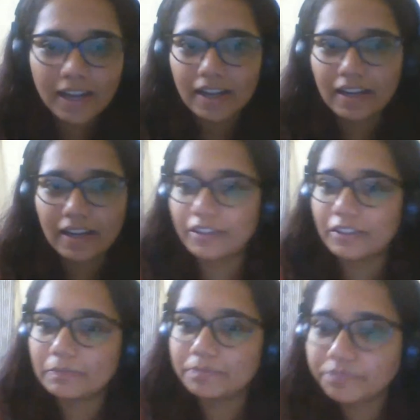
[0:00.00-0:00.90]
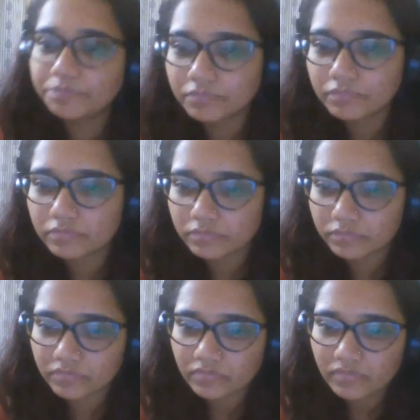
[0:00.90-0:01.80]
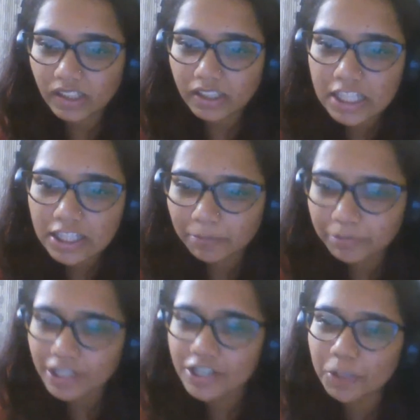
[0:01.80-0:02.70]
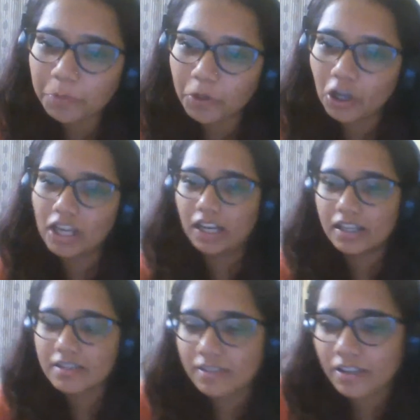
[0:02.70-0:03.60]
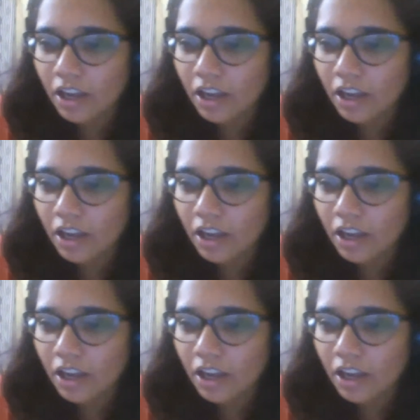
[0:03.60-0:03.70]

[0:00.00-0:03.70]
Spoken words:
Um, Saptarshi Paul asks,